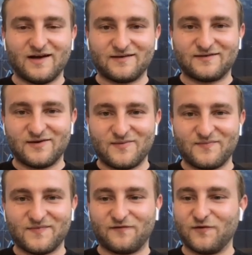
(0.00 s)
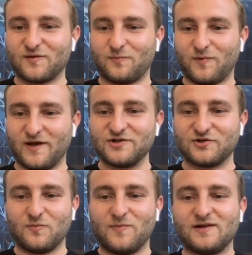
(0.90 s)
And therefore, it's a pleasure
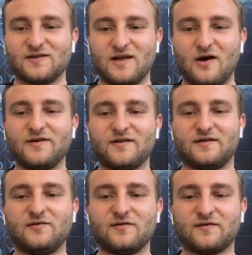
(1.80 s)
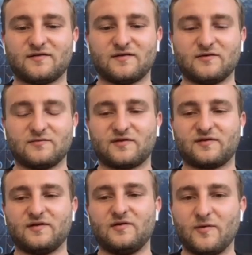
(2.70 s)
to build now in this ecosystem and to
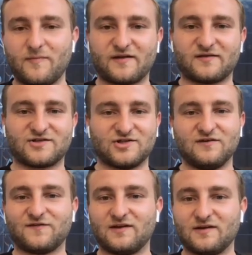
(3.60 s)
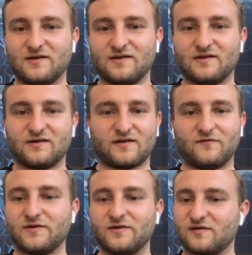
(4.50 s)
see what Max achieved in the
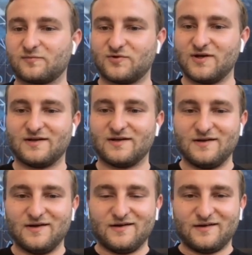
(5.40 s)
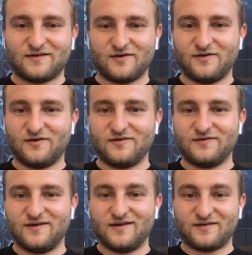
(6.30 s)
several years between.
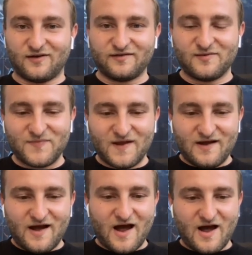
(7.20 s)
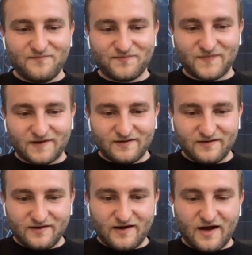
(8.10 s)
So it's awesome.
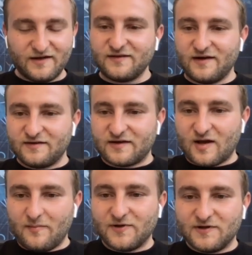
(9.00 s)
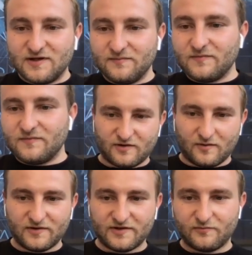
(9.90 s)
I started the company,
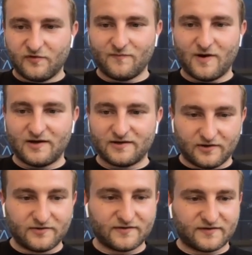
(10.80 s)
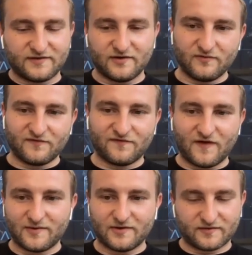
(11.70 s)
commonly with my current CTO, with
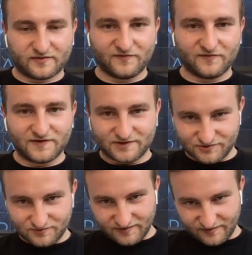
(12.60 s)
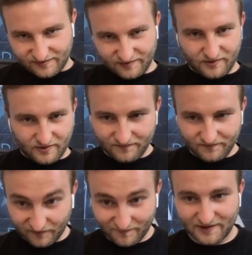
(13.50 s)
Fabian, also with Dieter Schule, the CEO
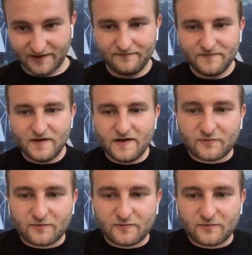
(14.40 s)
of Madana.